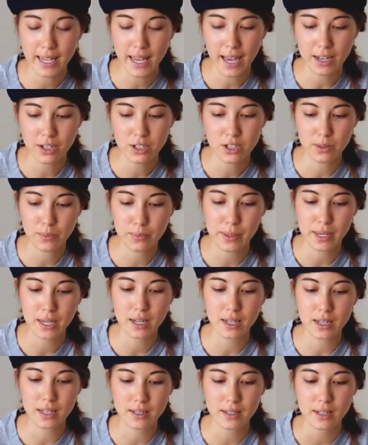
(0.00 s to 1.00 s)
action,
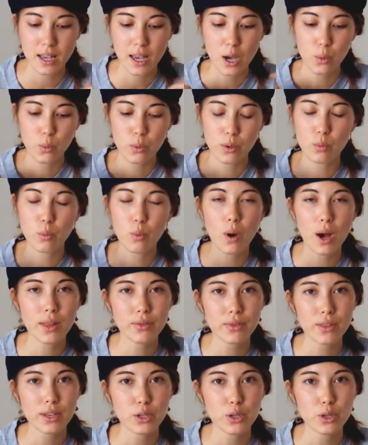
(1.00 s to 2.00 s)
because we want
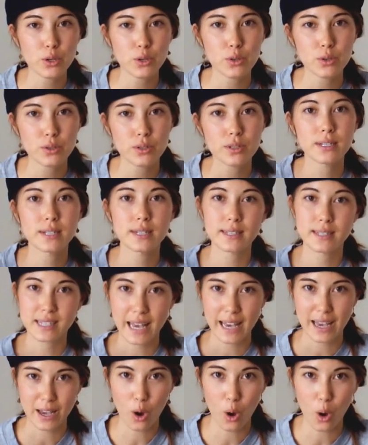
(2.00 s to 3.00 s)
the noodles to stay
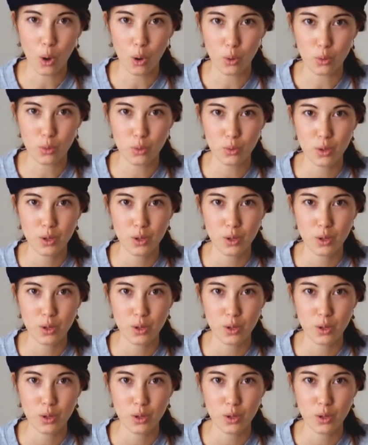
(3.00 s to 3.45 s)
whole.